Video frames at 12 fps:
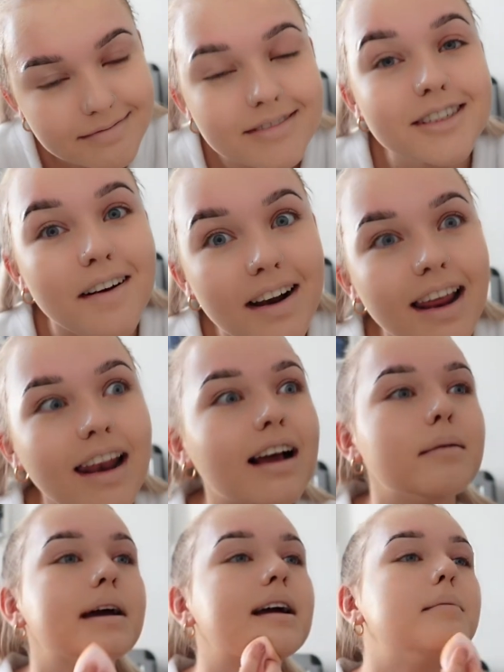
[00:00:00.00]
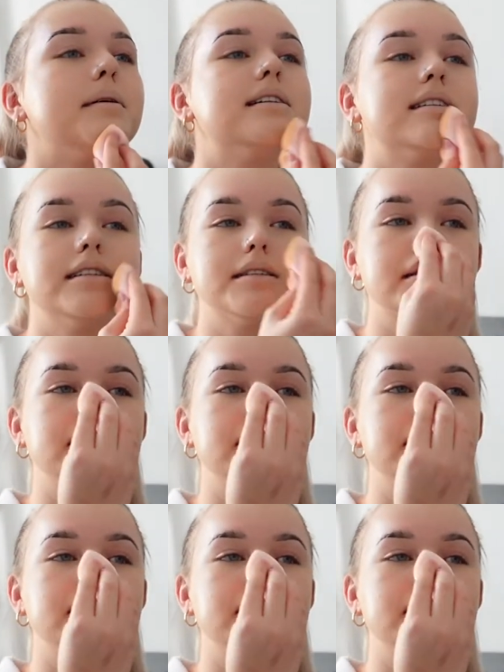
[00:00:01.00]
Do I look like a makeup artist?